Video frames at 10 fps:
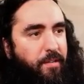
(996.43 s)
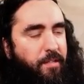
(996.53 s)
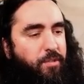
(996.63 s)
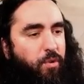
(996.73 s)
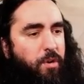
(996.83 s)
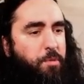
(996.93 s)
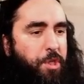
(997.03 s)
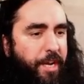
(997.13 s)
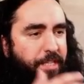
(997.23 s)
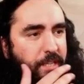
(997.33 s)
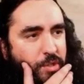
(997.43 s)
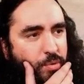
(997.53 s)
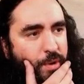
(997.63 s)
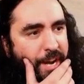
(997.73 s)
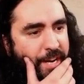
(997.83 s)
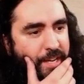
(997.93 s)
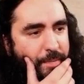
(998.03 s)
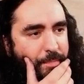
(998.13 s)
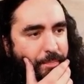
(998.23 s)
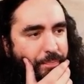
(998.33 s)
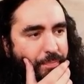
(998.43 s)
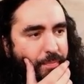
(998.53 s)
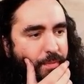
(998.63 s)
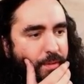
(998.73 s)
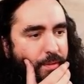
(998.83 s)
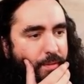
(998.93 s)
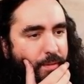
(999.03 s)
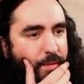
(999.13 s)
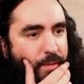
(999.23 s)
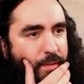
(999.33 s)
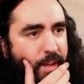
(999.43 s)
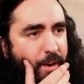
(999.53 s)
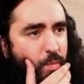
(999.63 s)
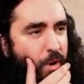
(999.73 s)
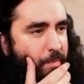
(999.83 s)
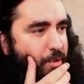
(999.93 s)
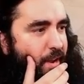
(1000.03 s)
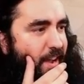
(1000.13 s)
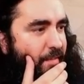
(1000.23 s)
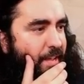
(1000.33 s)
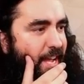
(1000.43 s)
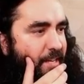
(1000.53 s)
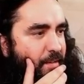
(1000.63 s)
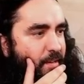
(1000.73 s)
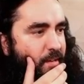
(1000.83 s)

The Stormchaser Drake. I don't want him to have that.